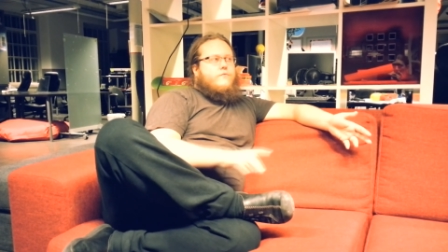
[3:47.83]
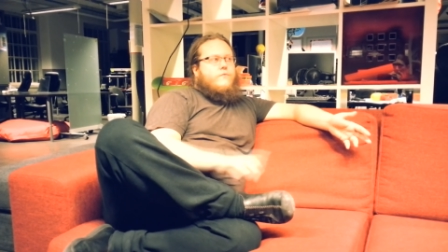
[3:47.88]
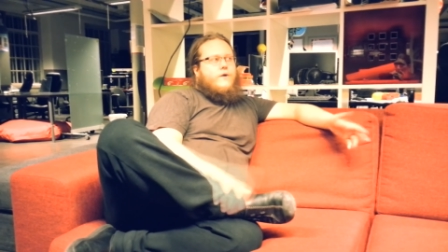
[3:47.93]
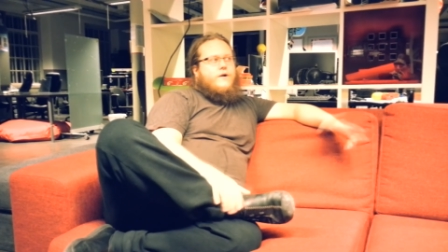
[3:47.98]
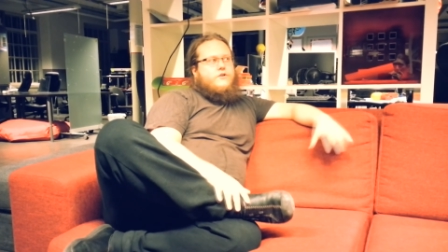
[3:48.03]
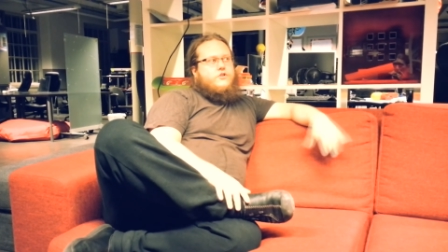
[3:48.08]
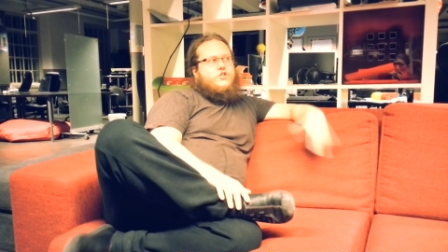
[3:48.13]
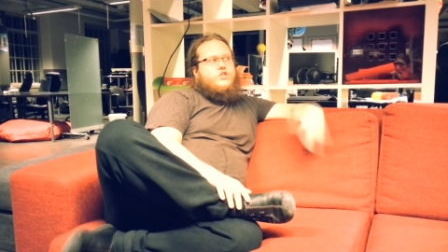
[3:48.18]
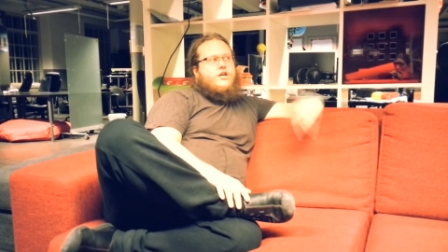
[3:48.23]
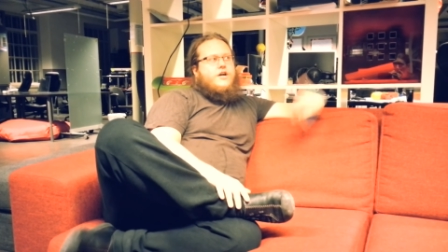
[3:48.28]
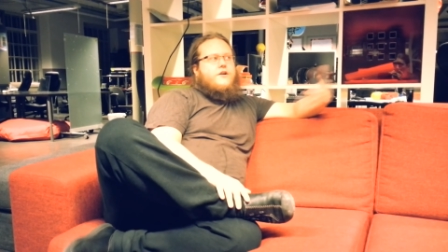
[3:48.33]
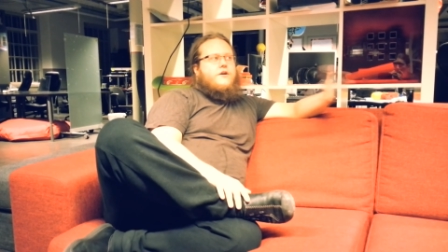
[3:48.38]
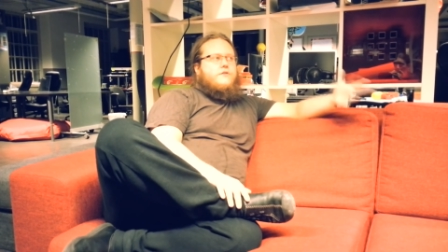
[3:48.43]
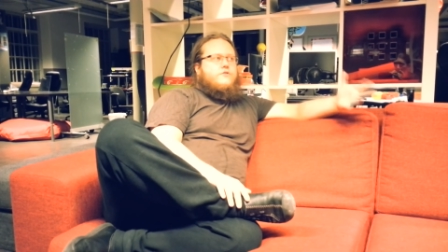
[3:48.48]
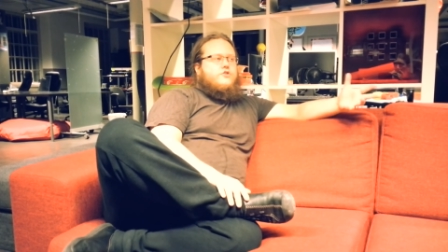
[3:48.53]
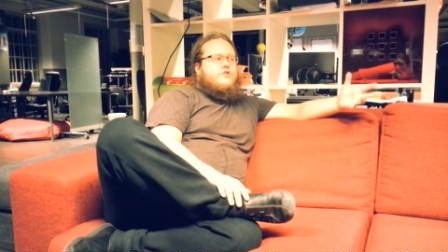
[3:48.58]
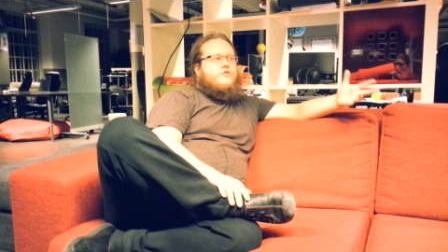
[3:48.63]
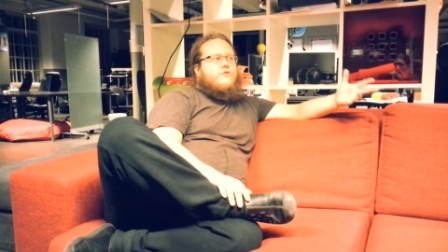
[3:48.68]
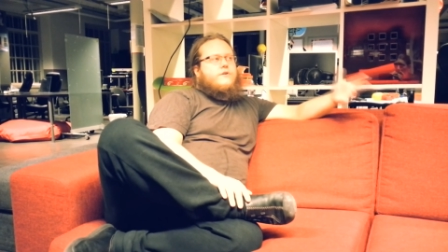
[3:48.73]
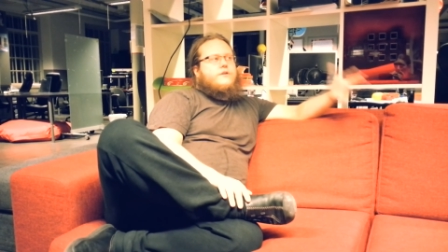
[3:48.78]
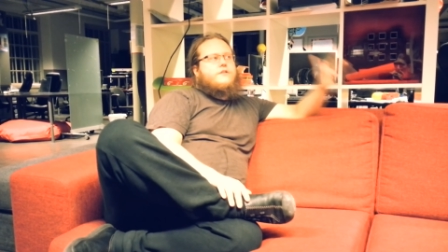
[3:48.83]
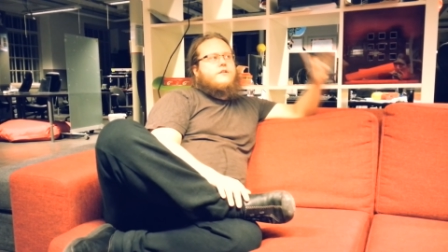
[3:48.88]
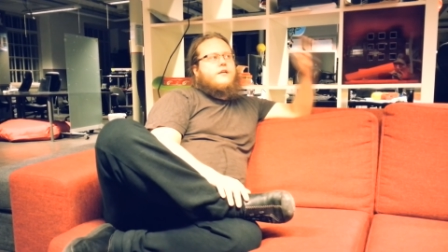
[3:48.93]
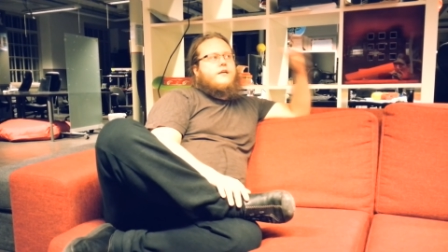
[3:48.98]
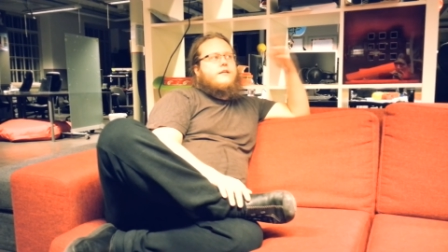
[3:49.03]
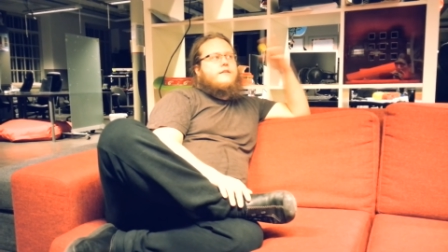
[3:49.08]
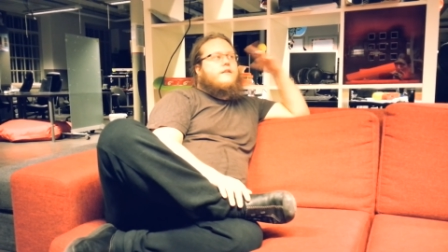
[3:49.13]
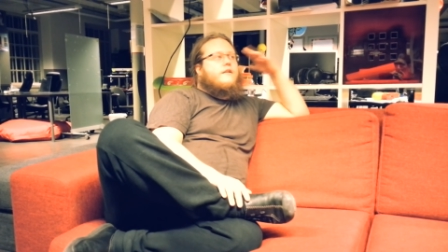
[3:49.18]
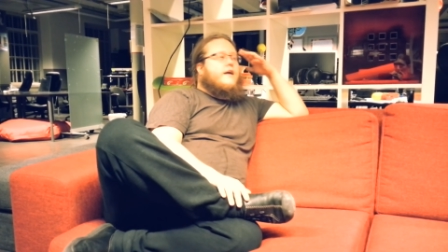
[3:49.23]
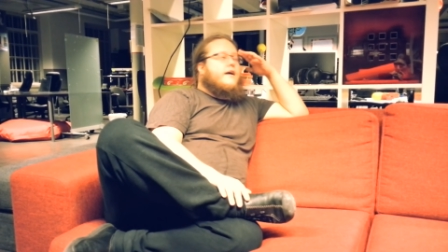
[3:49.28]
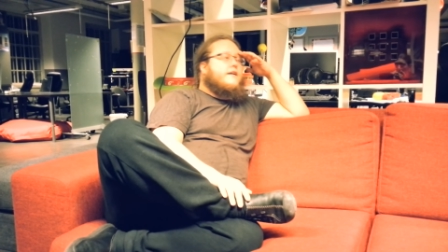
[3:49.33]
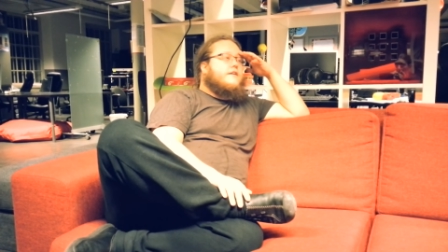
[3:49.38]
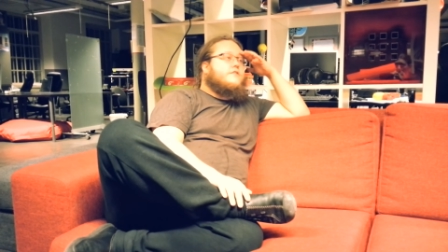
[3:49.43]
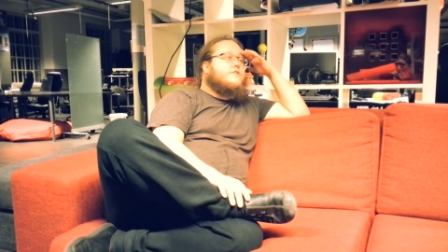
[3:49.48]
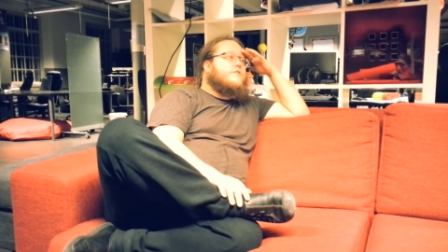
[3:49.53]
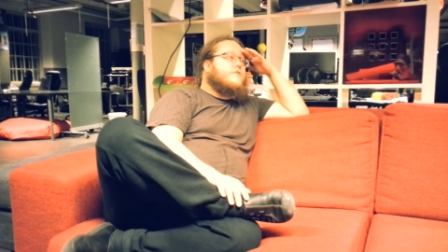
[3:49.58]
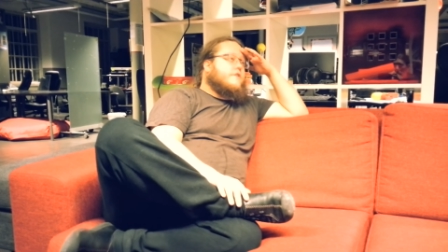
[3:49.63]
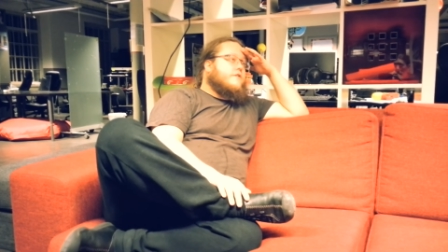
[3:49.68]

where Shadow's currently in the latest